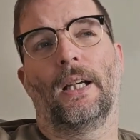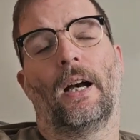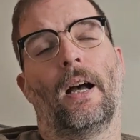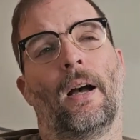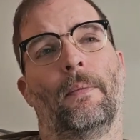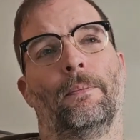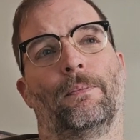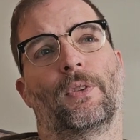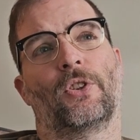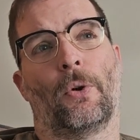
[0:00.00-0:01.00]

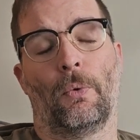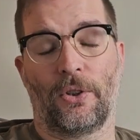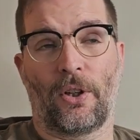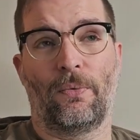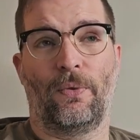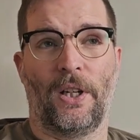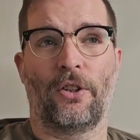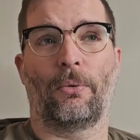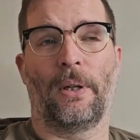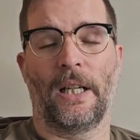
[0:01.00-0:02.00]
Um, so once I've
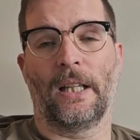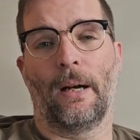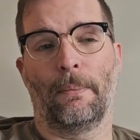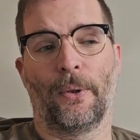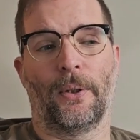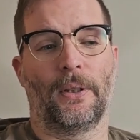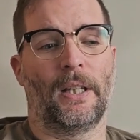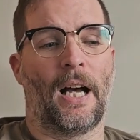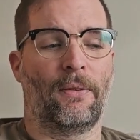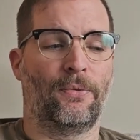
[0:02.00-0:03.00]
finished reading that book,
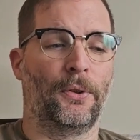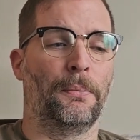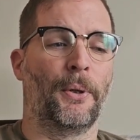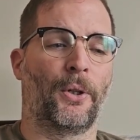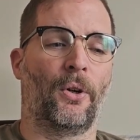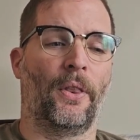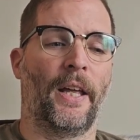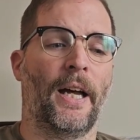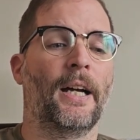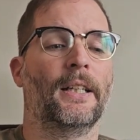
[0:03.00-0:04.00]
that full book on
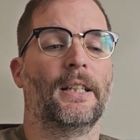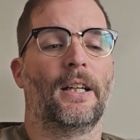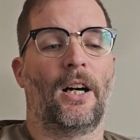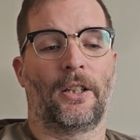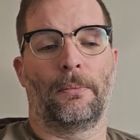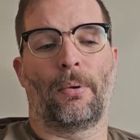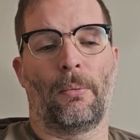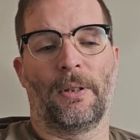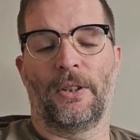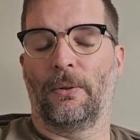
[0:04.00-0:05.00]
there, I can
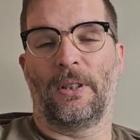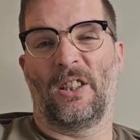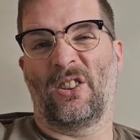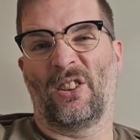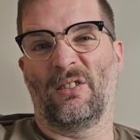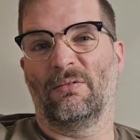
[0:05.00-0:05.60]
probably do a decent